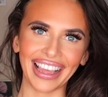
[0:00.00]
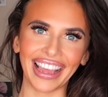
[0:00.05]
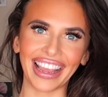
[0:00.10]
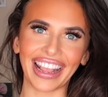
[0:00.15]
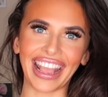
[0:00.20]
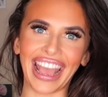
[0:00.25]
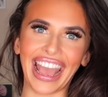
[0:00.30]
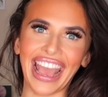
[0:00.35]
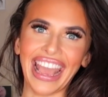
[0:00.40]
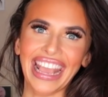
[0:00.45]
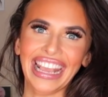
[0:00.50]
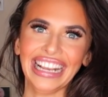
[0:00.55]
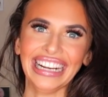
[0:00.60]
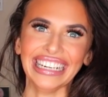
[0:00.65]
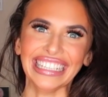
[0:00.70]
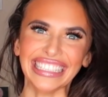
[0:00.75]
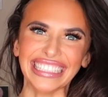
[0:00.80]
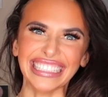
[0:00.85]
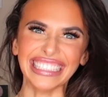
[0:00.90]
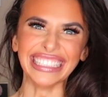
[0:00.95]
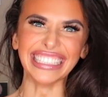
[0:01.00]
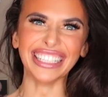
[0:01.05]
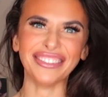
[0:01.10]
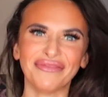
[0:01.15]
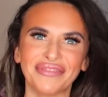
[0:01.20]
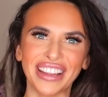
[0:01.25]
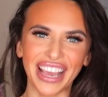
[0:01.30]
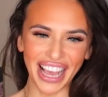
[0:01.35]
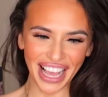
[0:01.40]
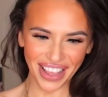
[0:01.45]
Okay.
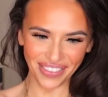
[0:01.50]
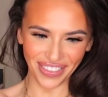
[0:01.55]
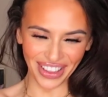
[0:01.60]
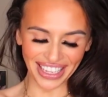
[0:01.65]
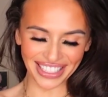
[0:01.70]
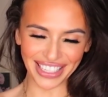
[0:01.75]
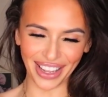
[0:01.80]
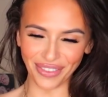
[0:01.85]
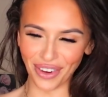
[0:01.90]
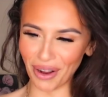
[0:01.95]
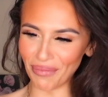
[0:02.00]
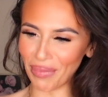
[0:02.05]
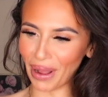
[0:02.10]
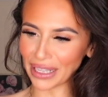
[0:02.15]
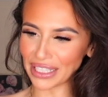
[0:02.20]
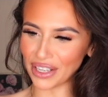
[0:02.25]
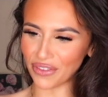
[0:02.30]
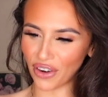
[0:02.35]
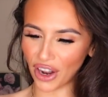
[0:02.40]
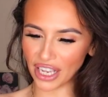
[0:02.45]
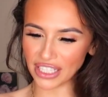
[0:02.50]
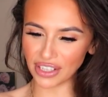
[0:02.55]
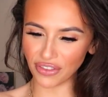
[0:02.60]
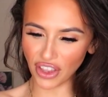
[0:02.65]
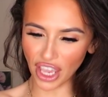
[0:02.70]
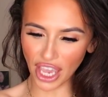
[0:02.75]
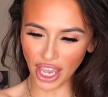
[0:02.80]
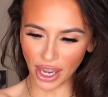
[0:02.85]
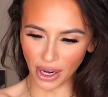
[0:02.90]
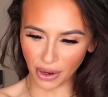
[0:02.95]
I'm nervous. I've got butterflies. Have
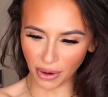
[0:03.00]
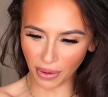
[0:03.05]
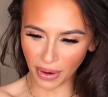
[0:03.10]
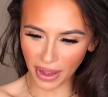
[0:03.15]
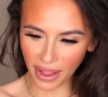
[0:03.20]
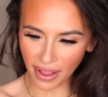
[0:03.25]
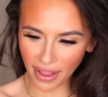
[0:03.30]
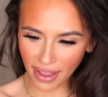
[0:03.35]
you?